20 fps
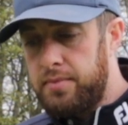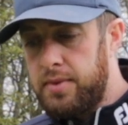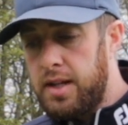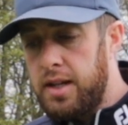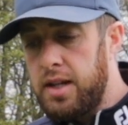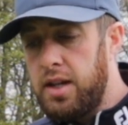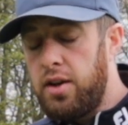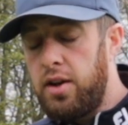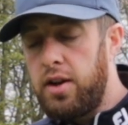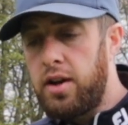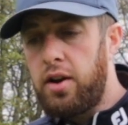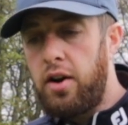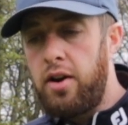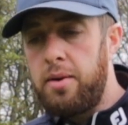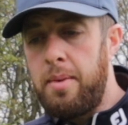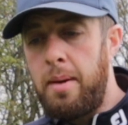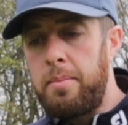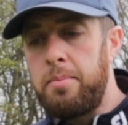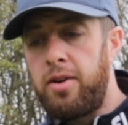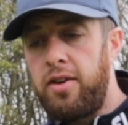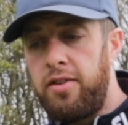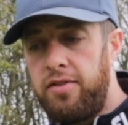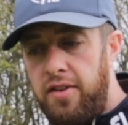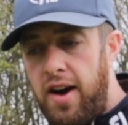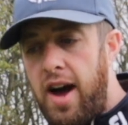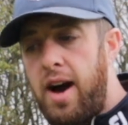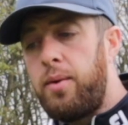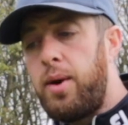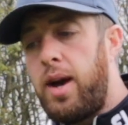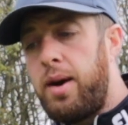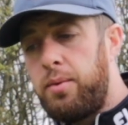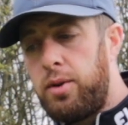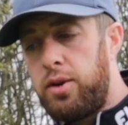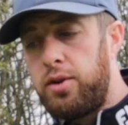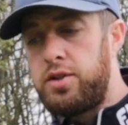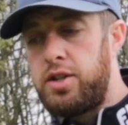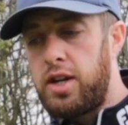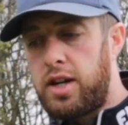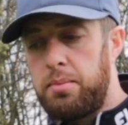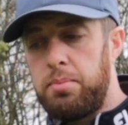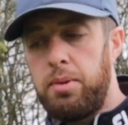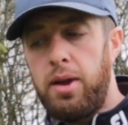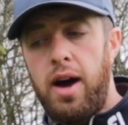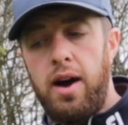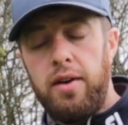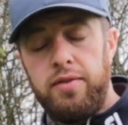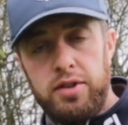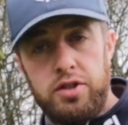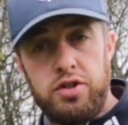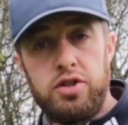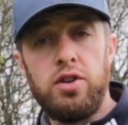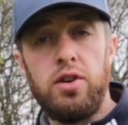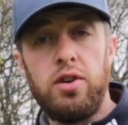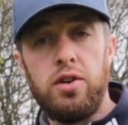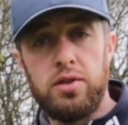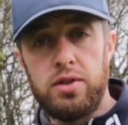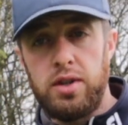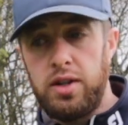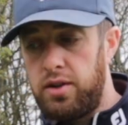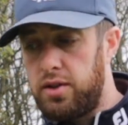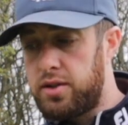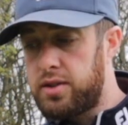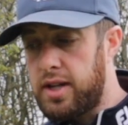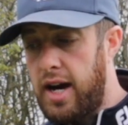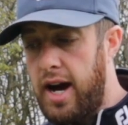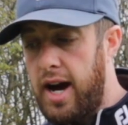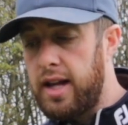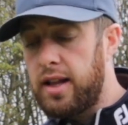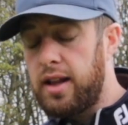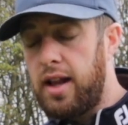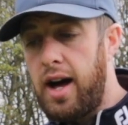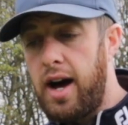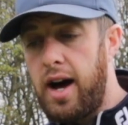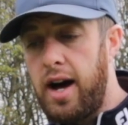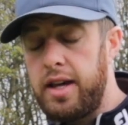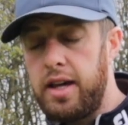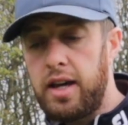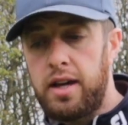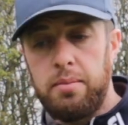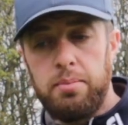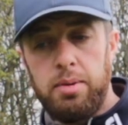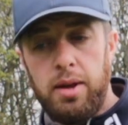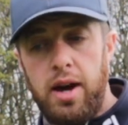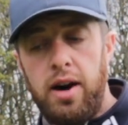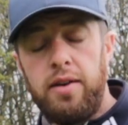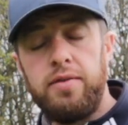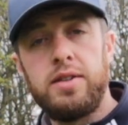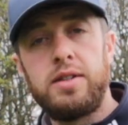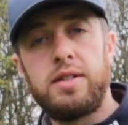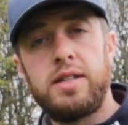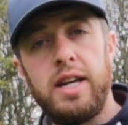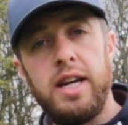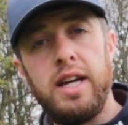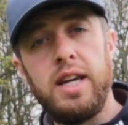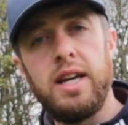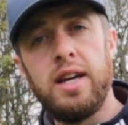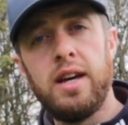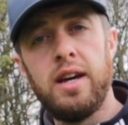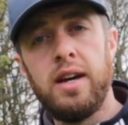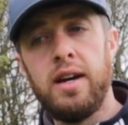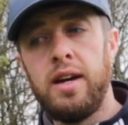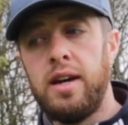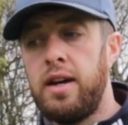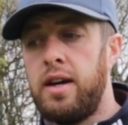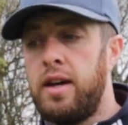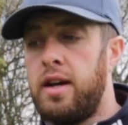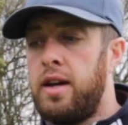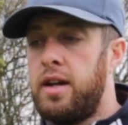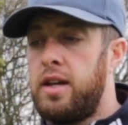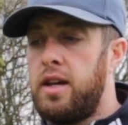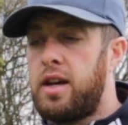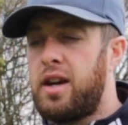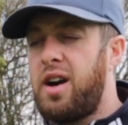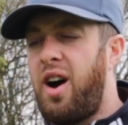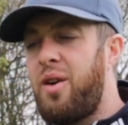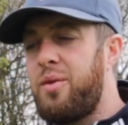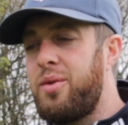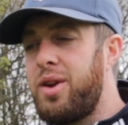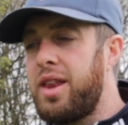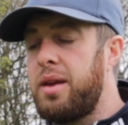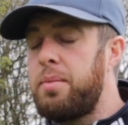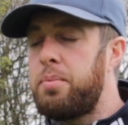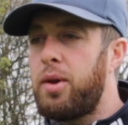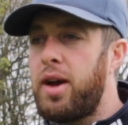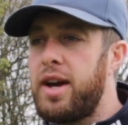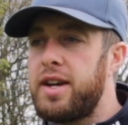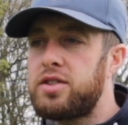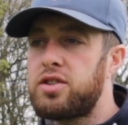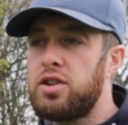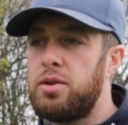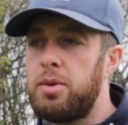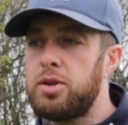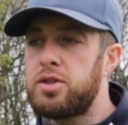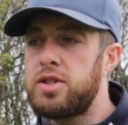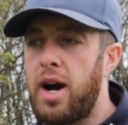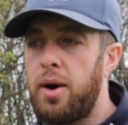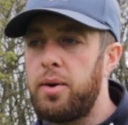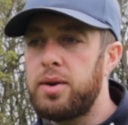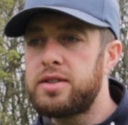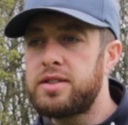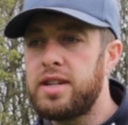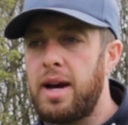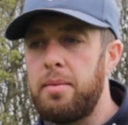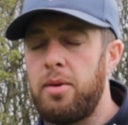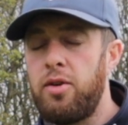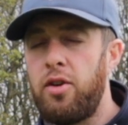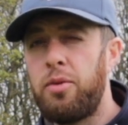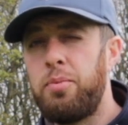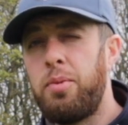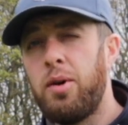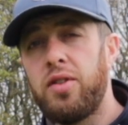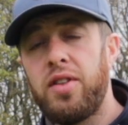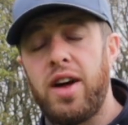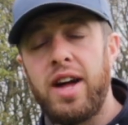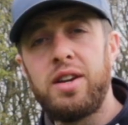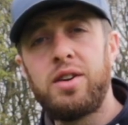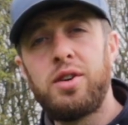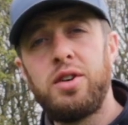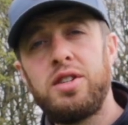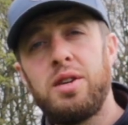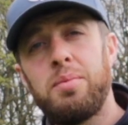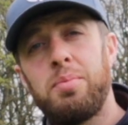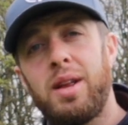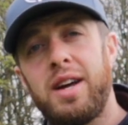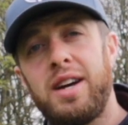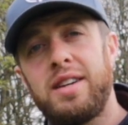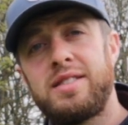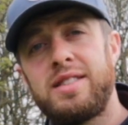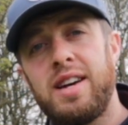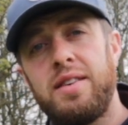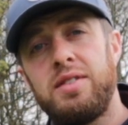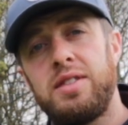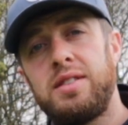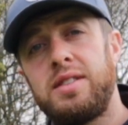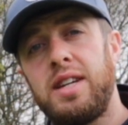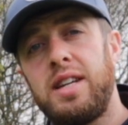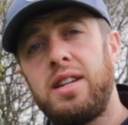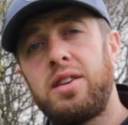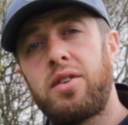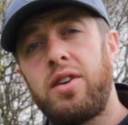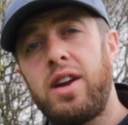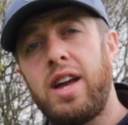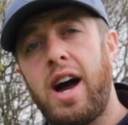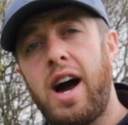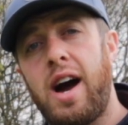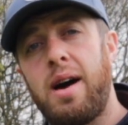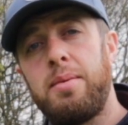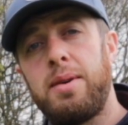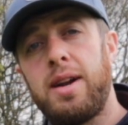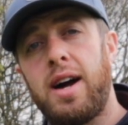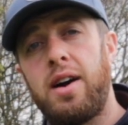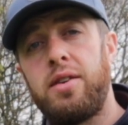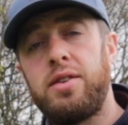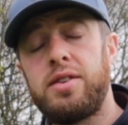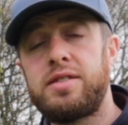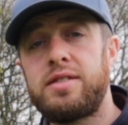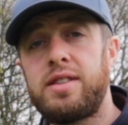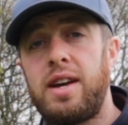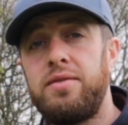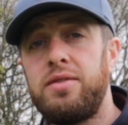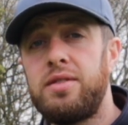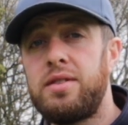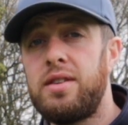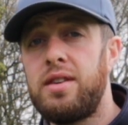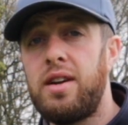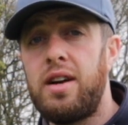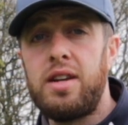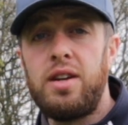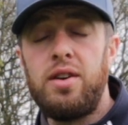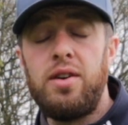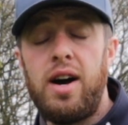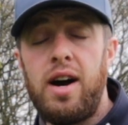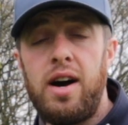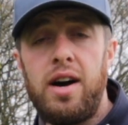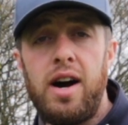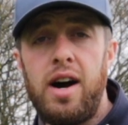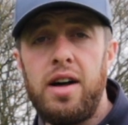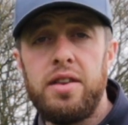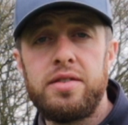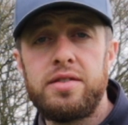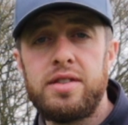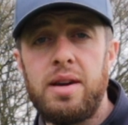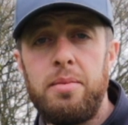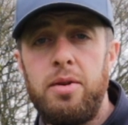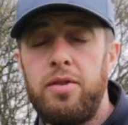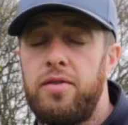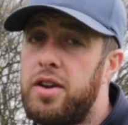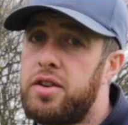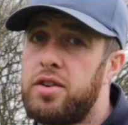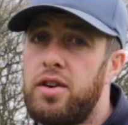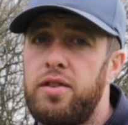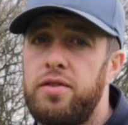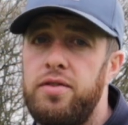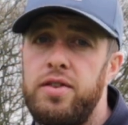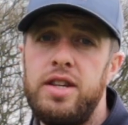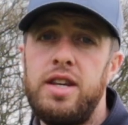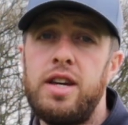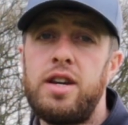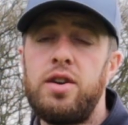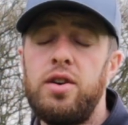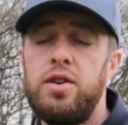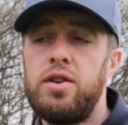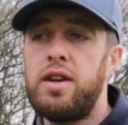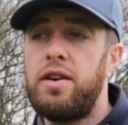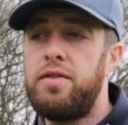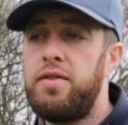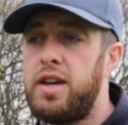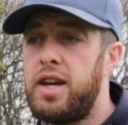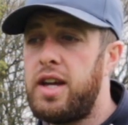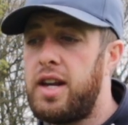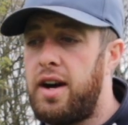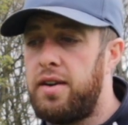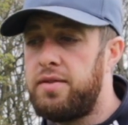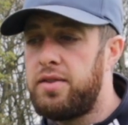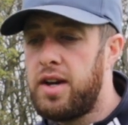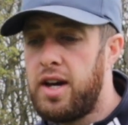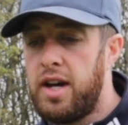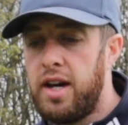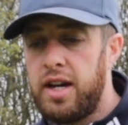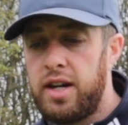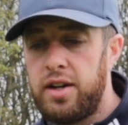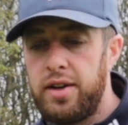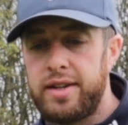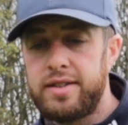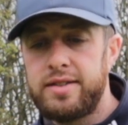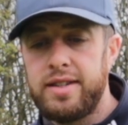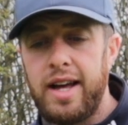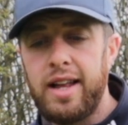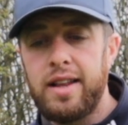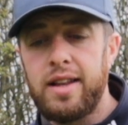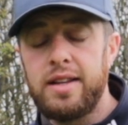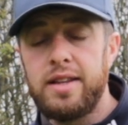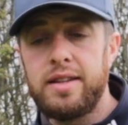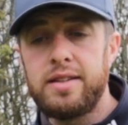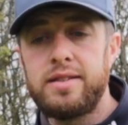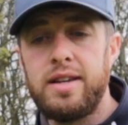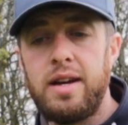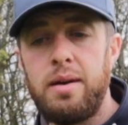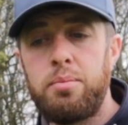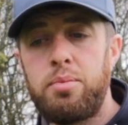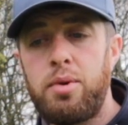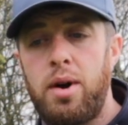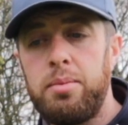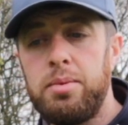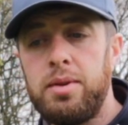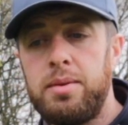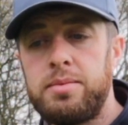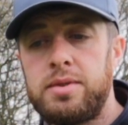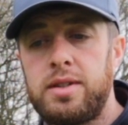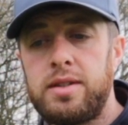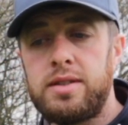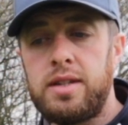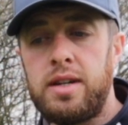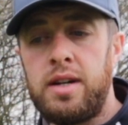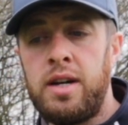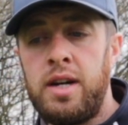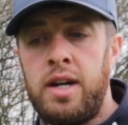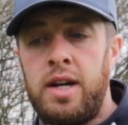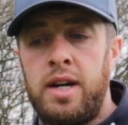you've got to remember, a fairway wood, you can play off a short, tight lie, you can play off a tee. You can't really play it so much out of semi-rough, but then could you play a 17 degree hybrid out of out of the semi-rough? I don't think you could. I think you'd have, exactly the same problems as a